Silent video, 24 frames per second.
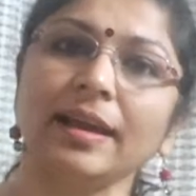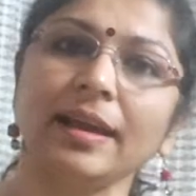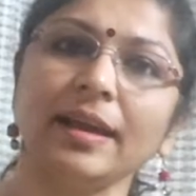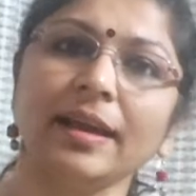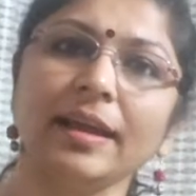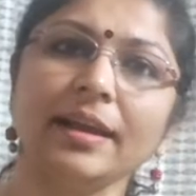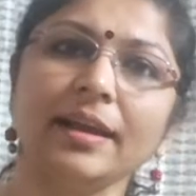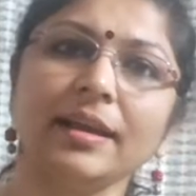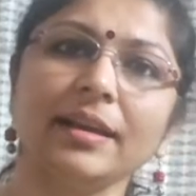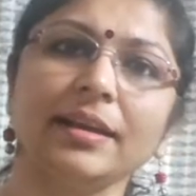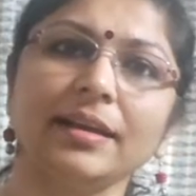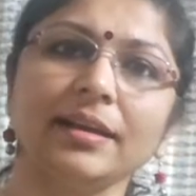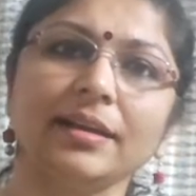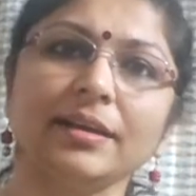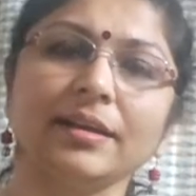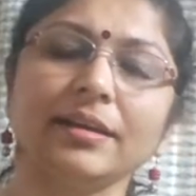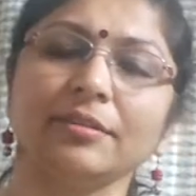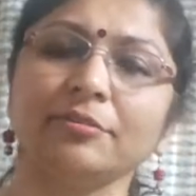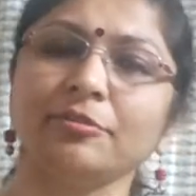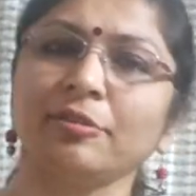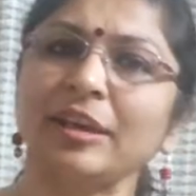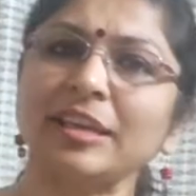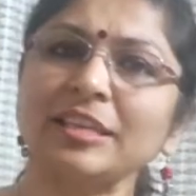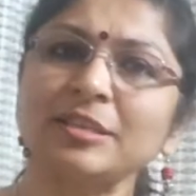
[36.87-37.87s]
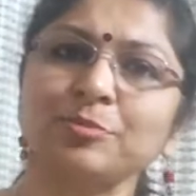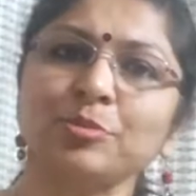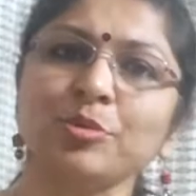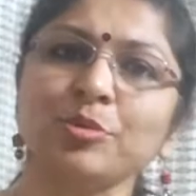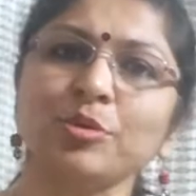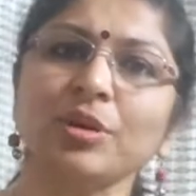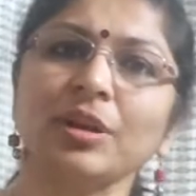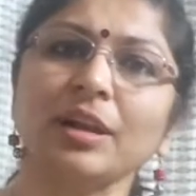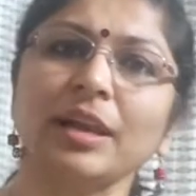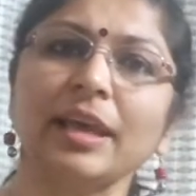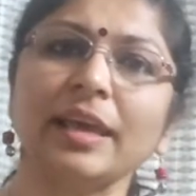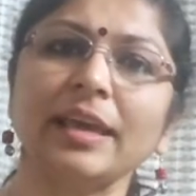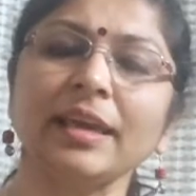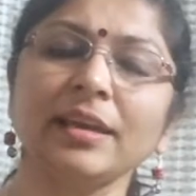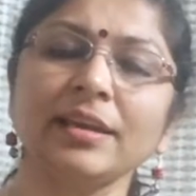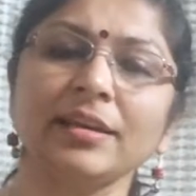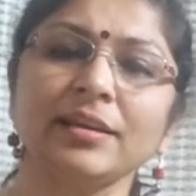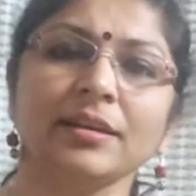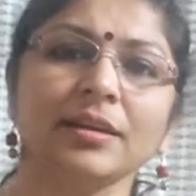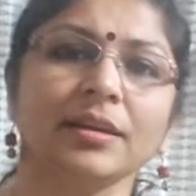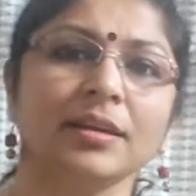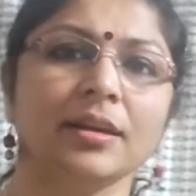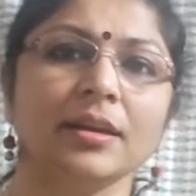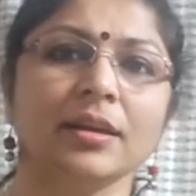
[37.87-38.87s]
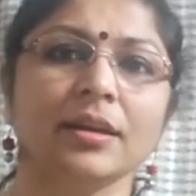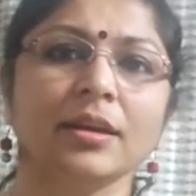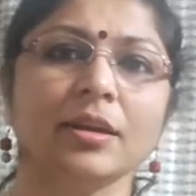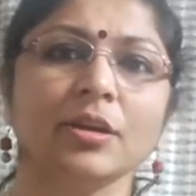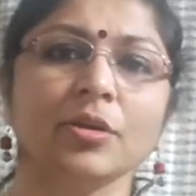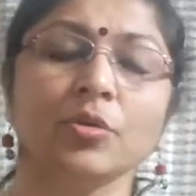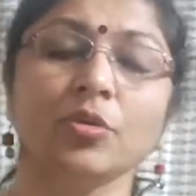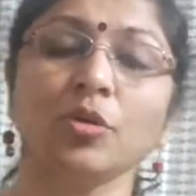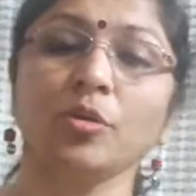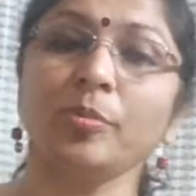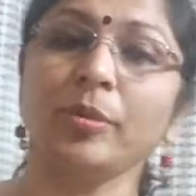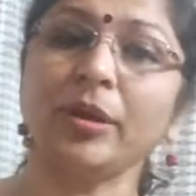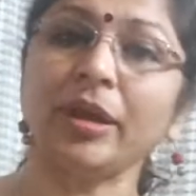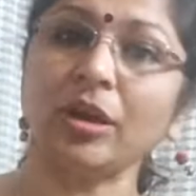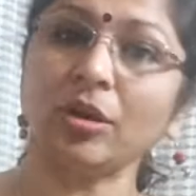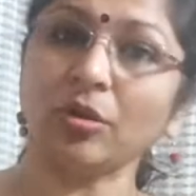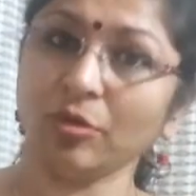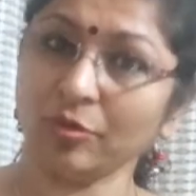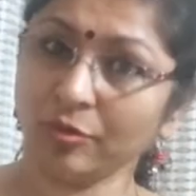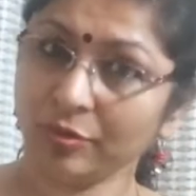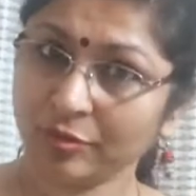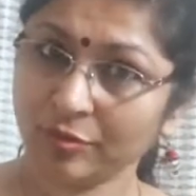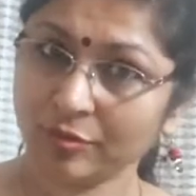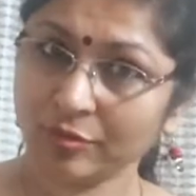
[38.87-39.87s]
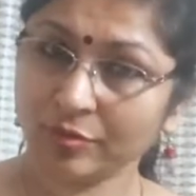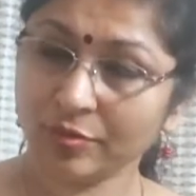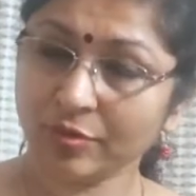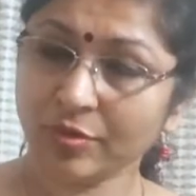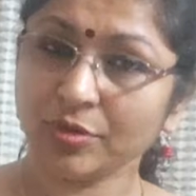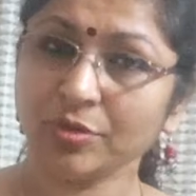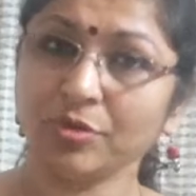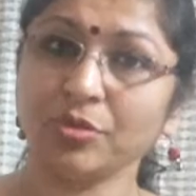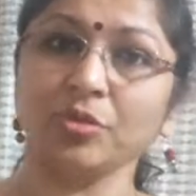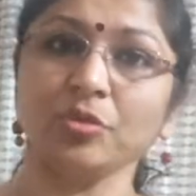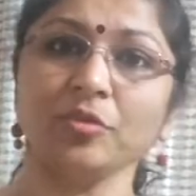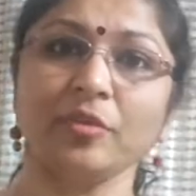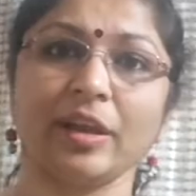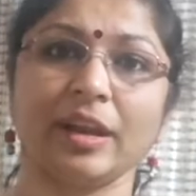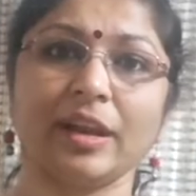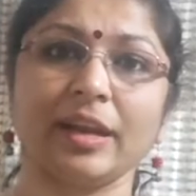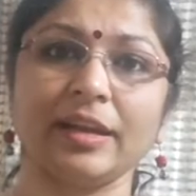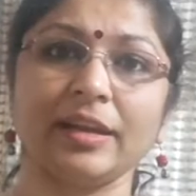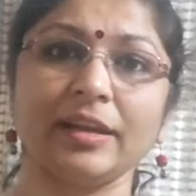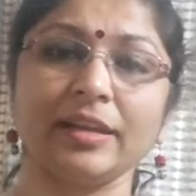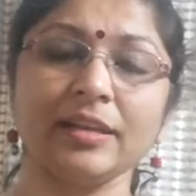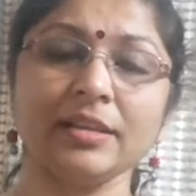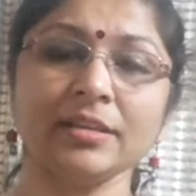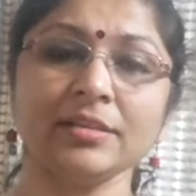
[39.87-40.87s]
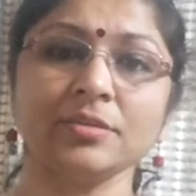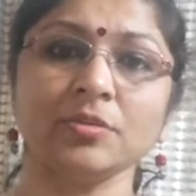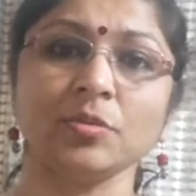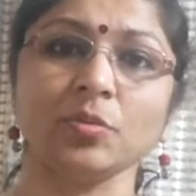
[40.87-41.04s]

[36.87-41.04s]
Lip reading: And Facebook like could be of two varieties.